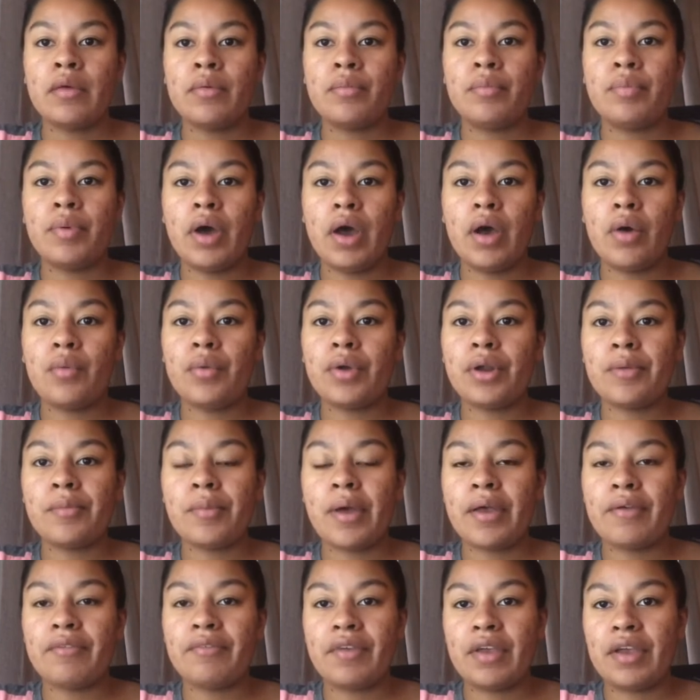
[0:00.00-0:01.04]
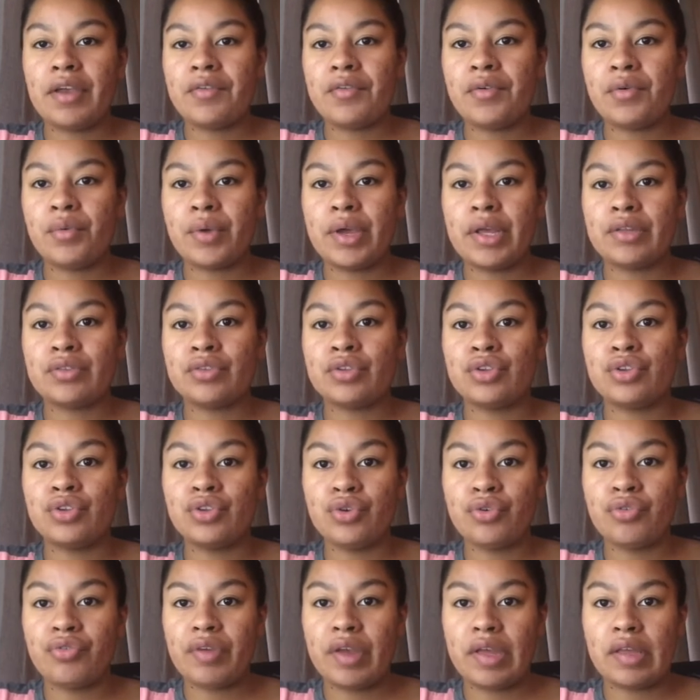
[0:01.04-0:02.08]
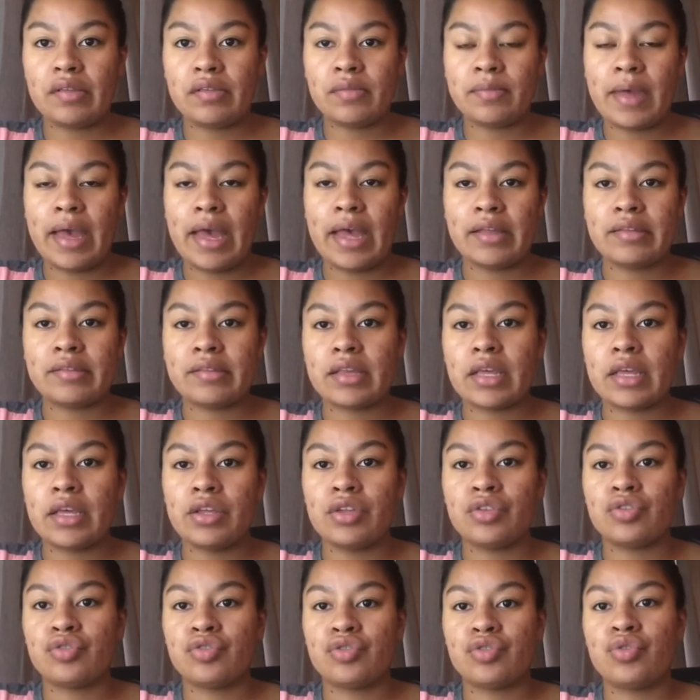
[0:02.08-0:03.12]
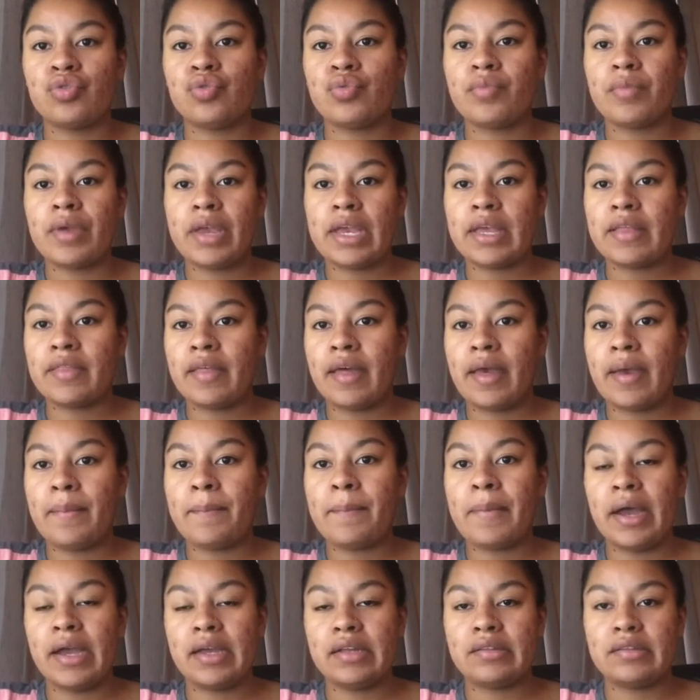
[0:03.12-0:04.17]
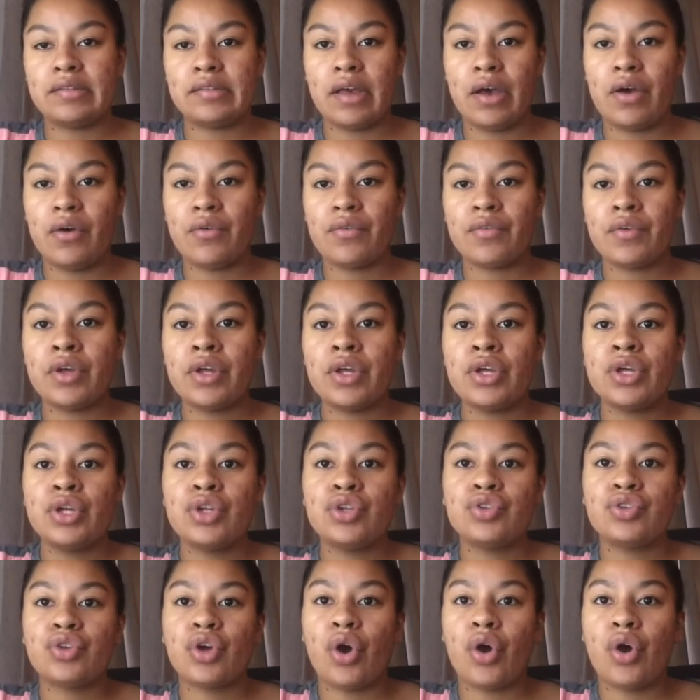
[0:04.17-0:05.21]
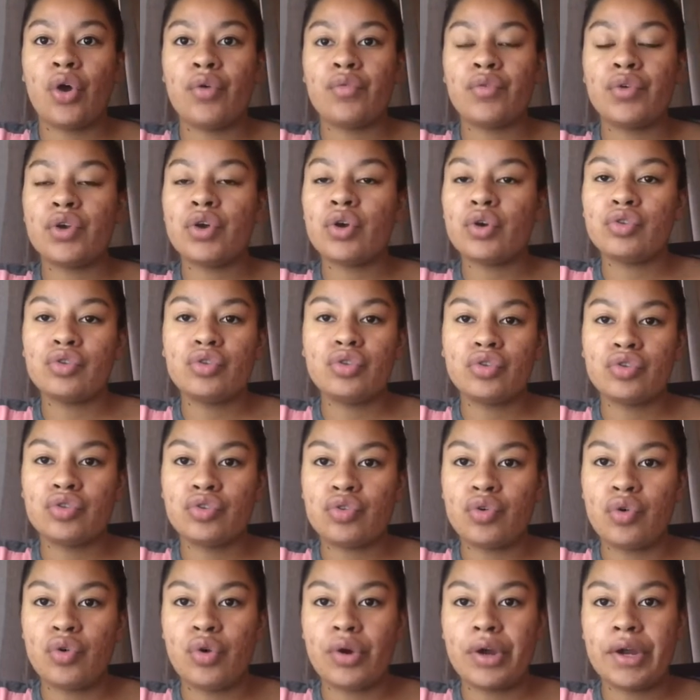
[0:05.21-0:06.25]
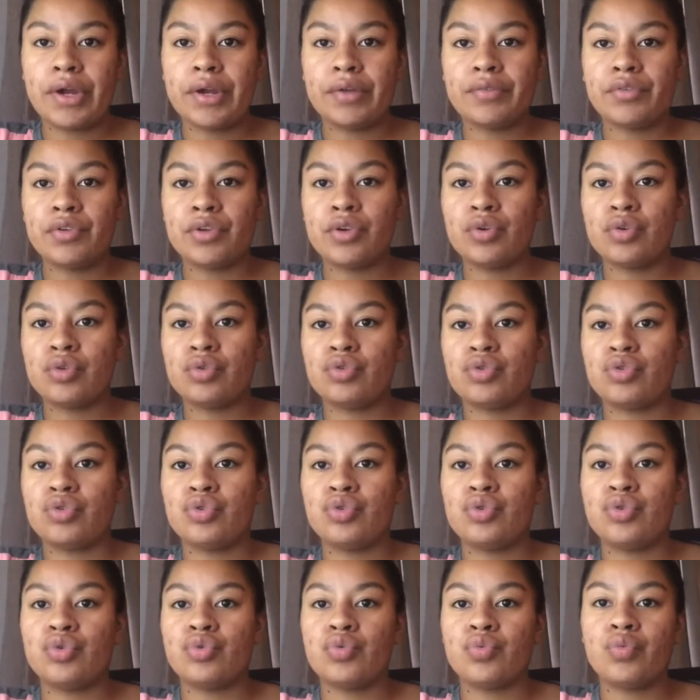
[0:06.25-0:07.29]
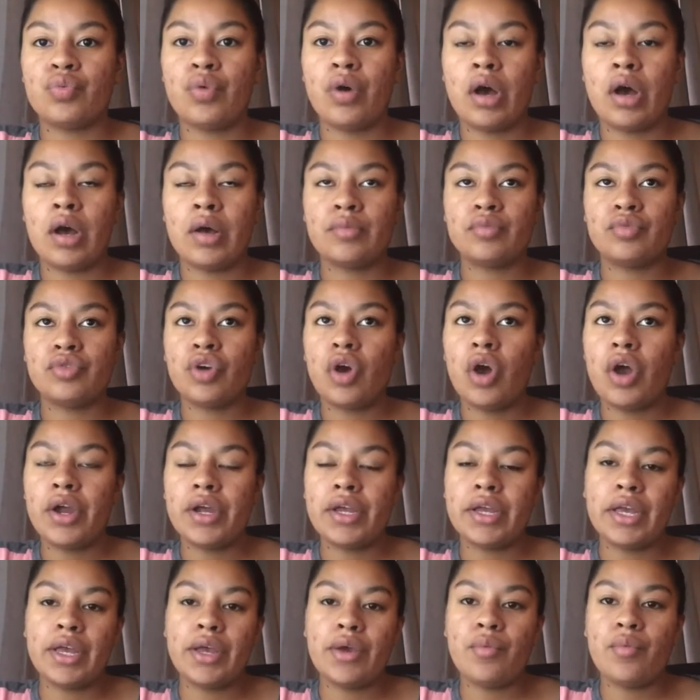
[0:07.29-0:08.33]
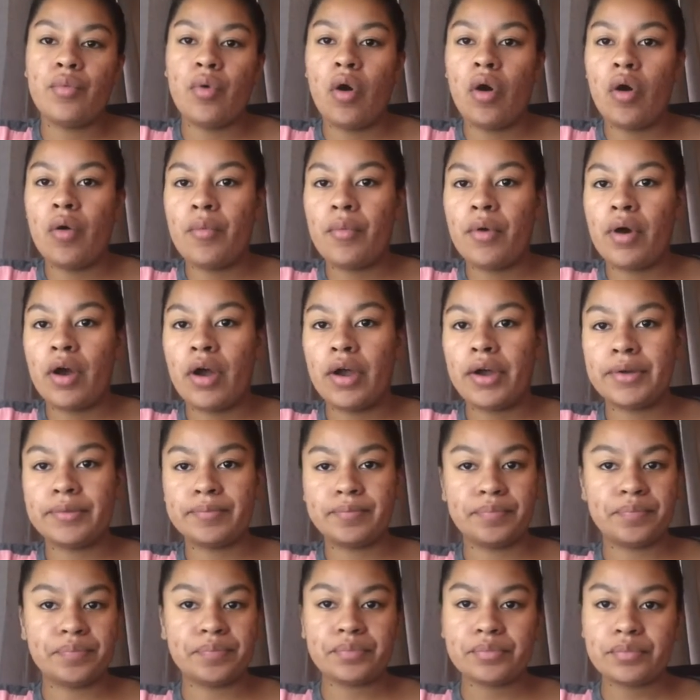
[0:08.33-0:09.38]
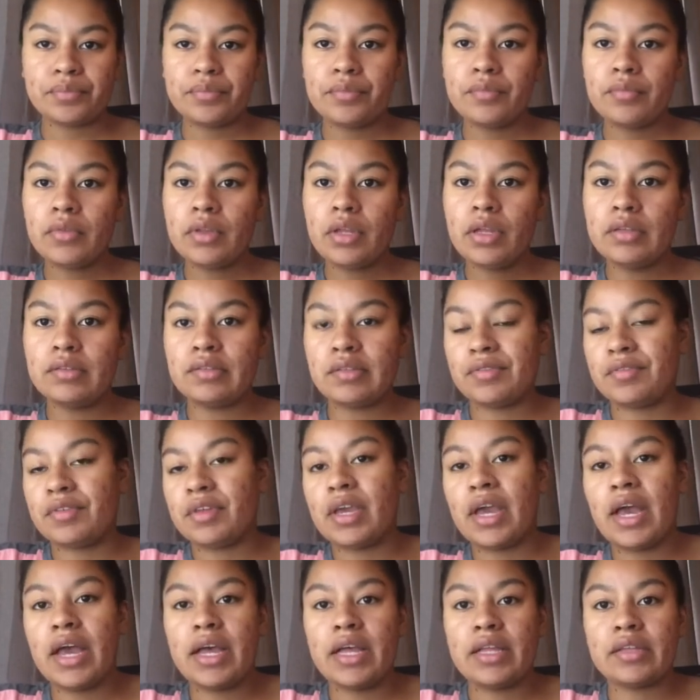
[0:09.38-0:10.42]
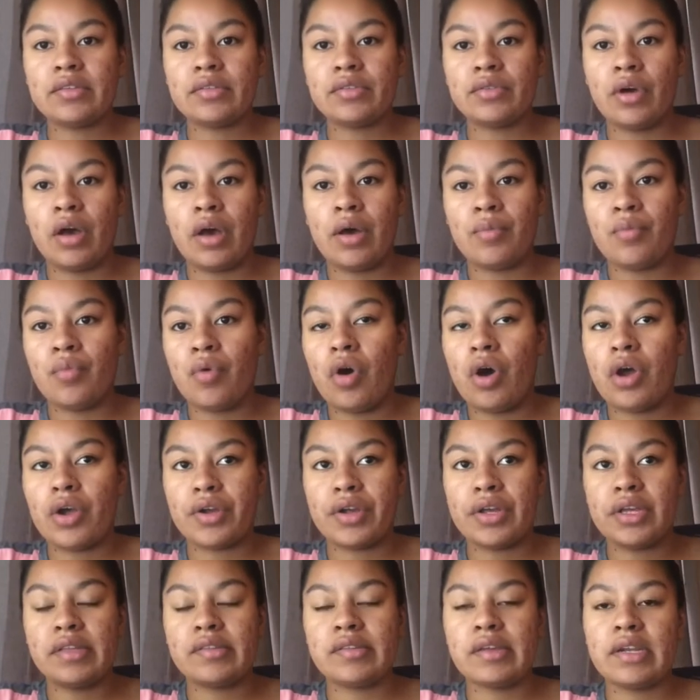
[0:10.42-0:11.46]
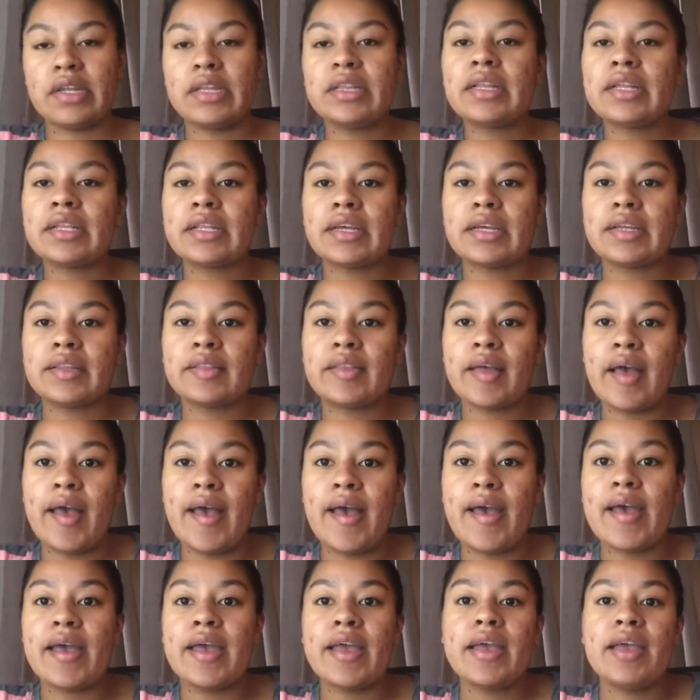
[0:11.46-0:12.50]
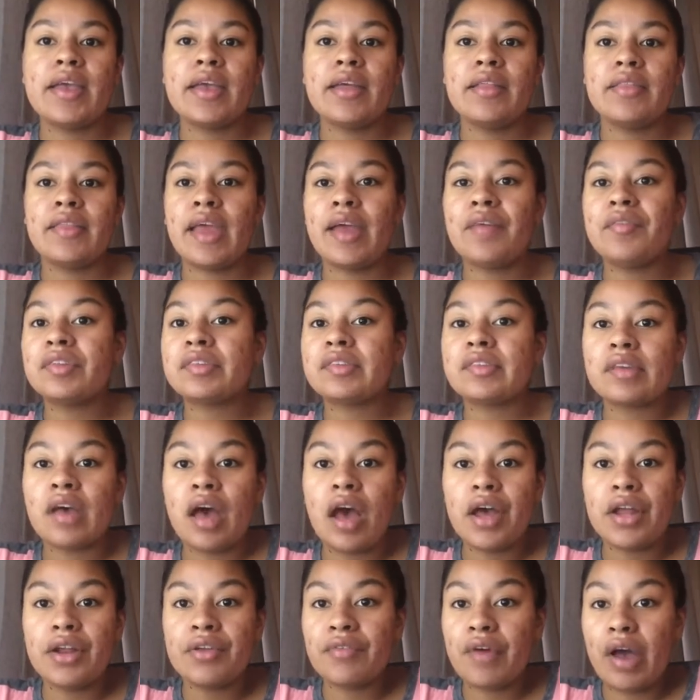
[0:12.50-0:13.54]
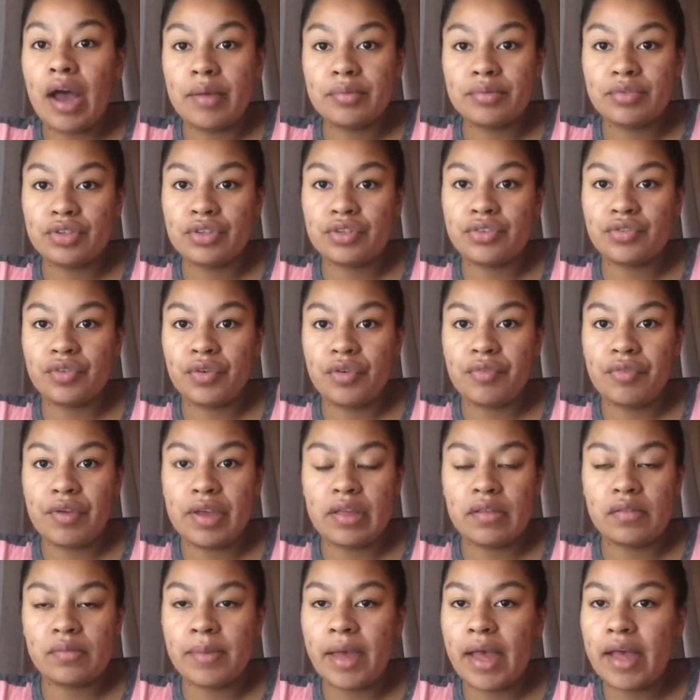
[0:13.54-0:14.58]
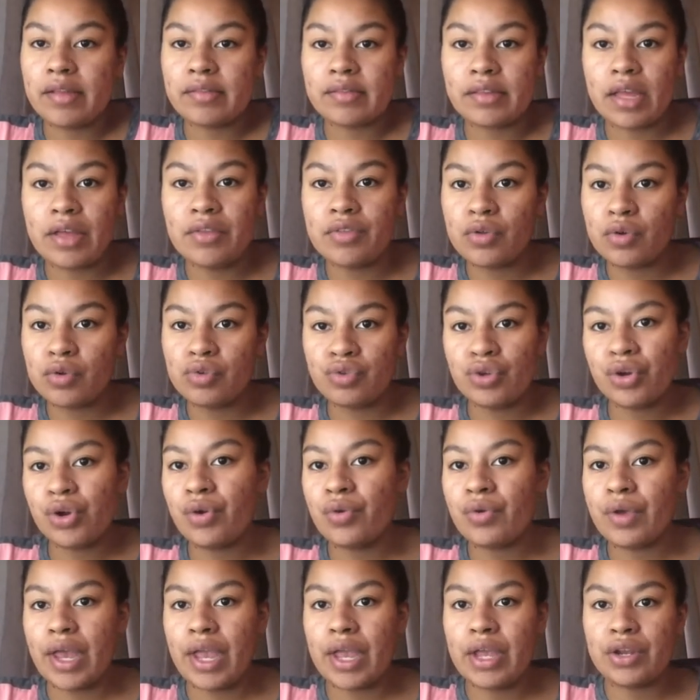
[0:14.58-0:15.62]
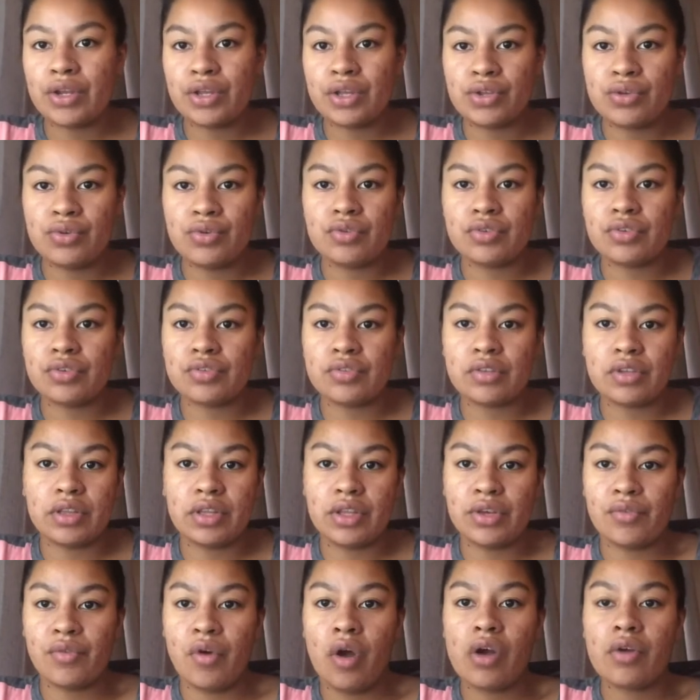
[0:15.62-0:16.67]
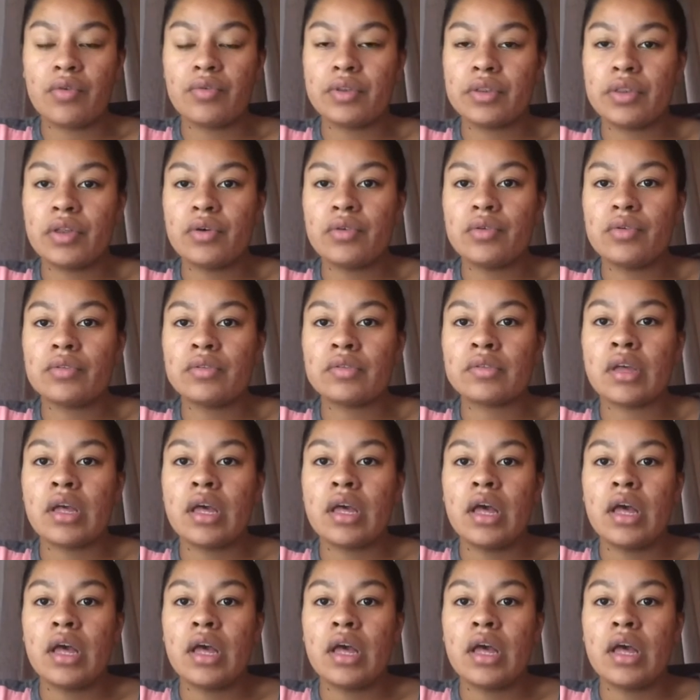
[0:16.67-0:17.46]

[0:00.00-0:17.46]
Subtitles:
But one of my favorite ways to do face masks is to make them myself. So if you go to the store, if you go to Target, Walmart, CVS, Walgreens, anything like that, they have a ton of options for face masks, and those are okay to use. There's nothing wrong with those.